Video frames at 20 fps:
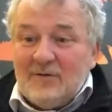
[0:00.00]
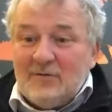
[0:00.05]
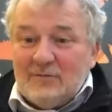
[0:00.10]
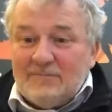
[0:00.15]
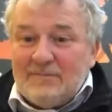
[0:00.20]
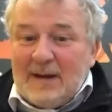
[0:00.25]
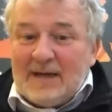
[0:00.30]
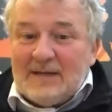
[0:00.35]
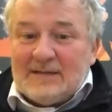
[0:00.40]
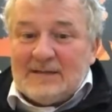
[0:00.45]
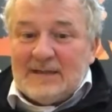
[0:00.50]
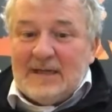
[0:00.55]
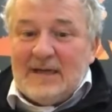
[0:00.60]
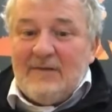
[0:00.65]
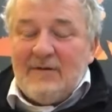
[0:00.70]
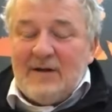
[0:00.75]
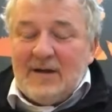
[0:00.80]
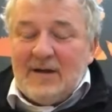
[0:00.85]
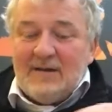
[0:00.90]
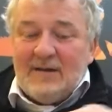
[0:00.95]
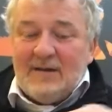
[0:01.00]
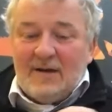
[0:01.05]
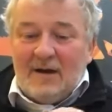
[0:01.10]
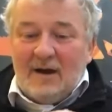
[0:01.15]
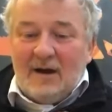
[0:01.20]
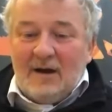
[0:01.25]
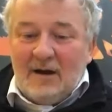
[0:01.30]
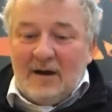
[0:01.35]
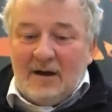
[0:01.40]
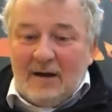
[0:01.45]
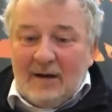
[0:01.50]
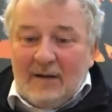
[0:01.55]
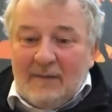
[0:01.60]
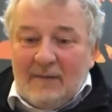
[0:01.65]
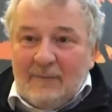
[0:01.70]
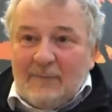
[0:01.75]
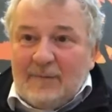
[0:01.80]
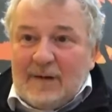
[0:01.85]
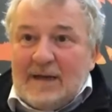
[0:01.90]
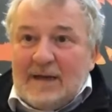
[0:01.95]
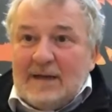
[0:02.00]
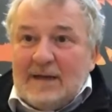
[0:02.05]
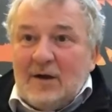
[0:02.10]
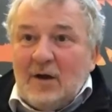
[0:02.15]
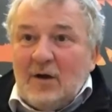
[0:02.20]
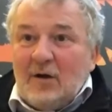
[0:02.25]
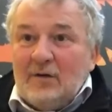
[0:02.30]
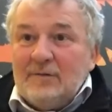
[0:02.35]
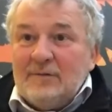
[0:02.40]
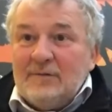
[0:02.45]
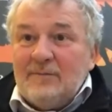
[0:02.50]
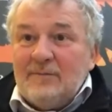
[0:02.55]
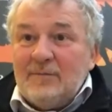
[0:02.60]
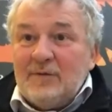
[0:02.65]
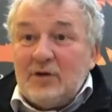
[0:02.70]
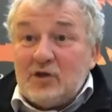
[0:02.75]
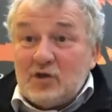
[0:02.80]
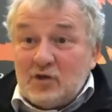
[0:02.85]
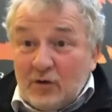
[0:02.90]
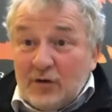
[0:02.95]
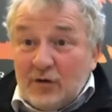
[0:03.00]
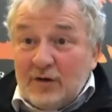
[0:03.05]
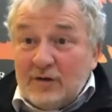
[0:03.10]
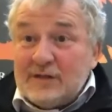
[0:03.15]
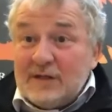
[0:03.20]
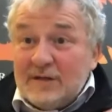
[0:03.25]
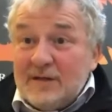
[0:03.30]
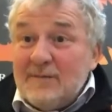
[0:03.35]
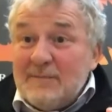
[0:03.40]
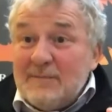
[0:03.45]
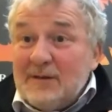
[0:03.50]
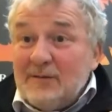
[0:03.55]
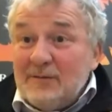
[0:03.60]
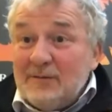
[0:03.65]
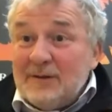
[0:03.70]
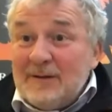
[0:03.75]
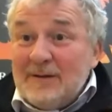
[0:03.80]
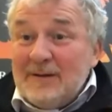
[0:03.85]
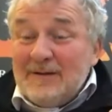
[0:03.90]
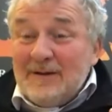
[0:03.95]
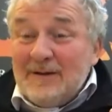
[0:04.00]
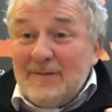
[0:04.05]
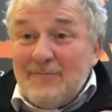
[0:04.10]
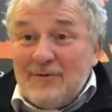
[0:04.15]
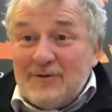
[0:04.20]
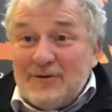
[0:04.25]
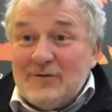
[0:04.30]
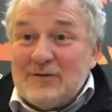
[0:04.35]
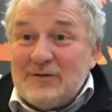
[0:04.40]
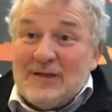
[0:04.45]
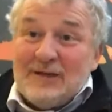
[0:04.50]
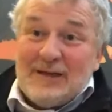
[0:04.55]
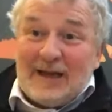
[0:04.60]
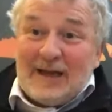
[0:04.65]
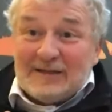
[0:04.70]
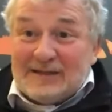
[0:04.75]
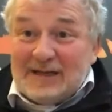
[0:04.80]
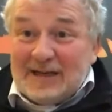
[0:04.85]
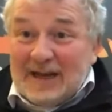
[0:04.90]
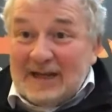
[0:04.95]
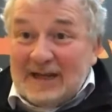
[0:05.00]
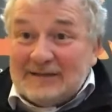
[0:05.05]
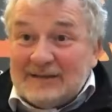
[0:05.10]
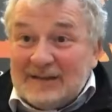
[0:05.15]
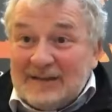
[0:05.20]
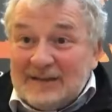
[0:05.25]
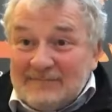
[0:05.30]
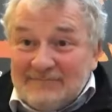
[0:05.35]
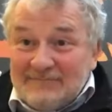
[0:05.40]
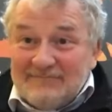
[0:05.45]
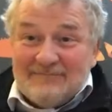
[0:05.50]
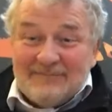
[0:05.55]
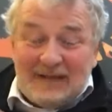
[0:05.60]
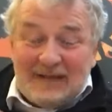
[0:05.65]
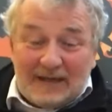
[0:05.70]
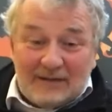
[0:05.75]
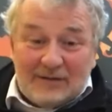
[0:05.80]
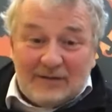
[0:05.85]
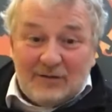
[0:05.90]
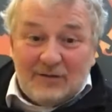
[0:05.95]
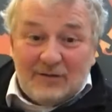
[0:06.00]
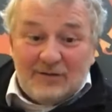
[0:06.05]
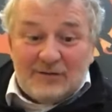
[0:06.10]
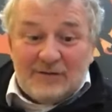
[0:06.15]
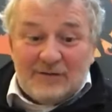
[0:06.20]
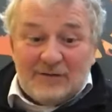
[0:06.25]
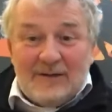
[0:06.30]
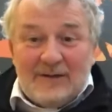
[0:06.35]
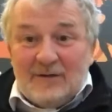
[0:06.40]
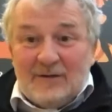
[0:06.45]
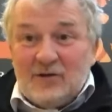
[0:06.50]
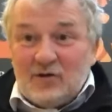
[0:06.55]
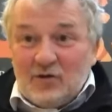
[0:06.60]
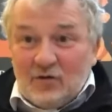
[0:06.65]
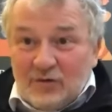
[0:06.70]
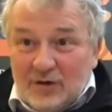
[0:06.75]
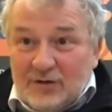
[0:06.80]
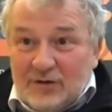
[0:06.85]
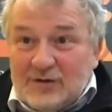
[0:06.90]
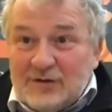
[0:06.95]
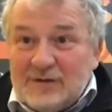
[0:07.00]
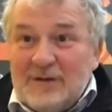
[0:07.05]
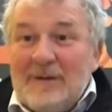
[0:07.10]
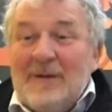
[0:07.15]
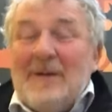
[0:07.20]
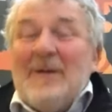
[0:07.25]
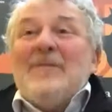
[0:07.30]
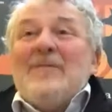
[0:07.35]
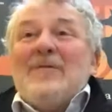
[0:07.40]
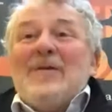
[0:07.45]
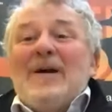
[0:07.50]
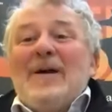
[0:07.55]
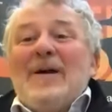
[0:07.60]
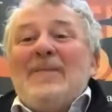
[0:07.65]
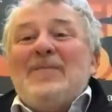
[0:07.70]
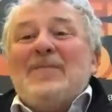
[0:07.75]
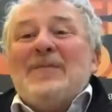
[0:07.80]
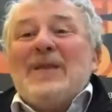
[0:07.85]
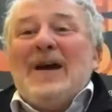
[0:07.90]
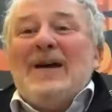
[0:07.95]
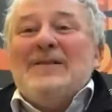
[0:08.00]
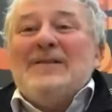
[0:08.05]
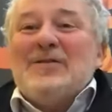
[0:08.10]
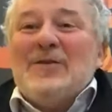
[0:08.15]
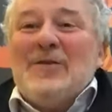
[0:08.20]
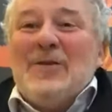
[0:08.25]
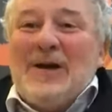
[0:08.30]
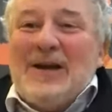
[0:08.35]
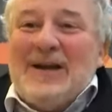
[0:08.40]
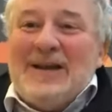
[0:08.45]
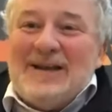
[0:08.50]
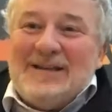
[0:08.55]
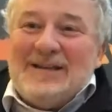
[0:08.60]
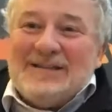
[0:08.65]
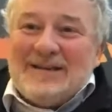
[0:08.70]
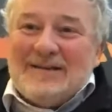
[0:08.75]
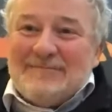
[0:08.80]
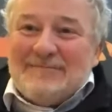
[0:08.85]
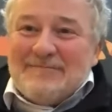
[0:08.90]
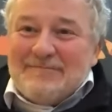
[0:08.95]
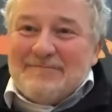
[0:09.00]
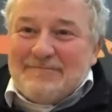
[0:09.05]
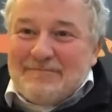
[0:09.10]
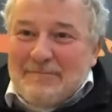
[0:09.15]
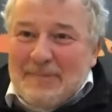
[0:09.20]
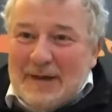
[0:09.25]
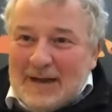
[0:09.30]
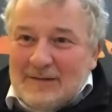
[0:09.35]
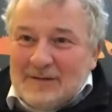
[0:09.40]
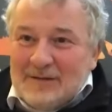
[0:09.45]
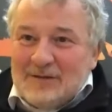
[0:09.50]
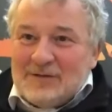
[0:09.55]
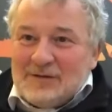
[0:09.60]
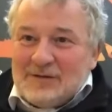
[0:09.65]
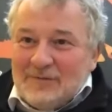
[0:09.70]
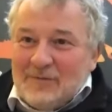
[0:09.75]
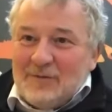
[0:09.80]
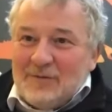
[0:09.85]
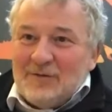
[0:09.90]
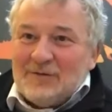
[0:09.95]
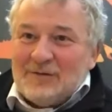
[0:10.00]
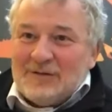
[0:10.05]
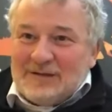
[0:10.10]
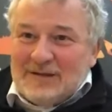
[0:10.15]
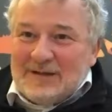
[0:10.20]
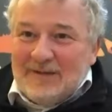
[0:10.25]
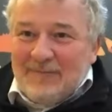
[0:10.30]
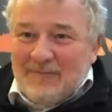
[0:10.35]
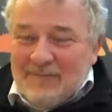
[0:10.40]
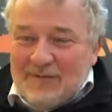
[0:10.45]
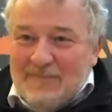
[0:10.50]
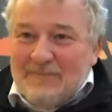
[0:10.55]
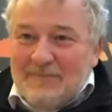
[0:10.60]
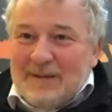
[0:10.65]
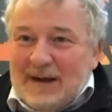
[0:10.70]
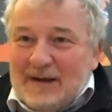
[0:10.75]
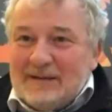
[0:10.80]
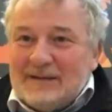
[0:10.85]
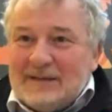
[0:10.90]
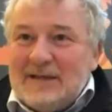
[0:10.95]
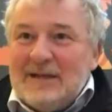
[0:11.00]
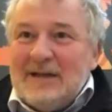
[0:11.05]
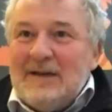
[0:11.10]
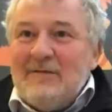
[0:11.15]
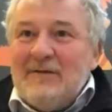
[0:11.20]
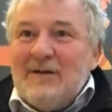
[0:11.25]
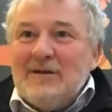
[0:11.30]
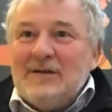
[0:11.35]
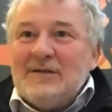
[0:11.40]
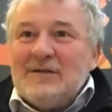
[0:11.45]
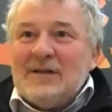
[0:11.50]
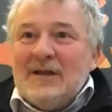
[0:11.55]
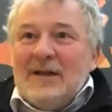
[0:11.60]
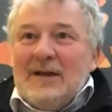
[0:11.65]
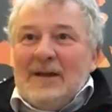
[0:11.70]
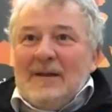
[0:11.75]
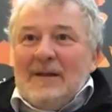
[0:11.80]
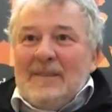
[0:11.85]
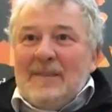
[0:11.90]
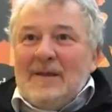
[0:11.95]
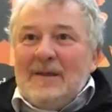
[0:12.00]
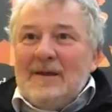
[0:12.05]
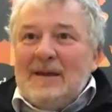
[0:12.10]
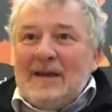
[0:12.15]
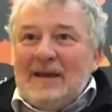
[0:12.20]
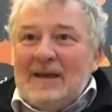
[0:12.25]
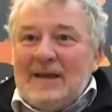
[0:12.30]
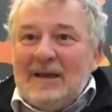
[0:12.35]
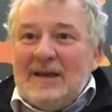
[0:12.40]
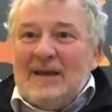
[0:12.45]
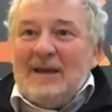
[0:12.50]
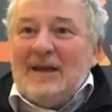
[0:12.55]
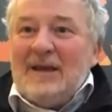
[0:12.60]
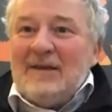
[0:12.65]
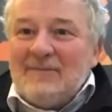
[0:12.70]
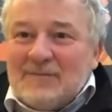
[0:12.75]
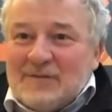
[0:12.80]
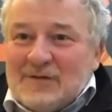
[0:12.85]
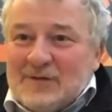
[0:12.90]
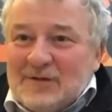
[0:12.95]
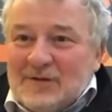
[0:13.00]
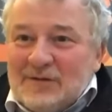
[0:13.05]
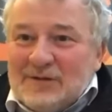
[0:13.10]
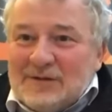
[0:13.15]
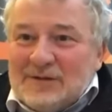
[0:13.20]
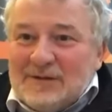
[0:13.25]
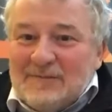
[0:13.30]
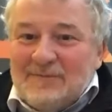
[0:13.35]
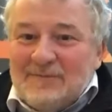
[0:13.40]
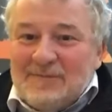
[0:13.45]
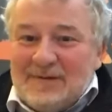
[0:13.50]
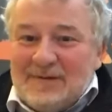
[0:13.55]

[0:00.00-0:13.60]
good bacteria that are feeding on the sugars in the milk and producing lactic acid, lactose, sugars. And so it is that balance of those different bacterias that gives us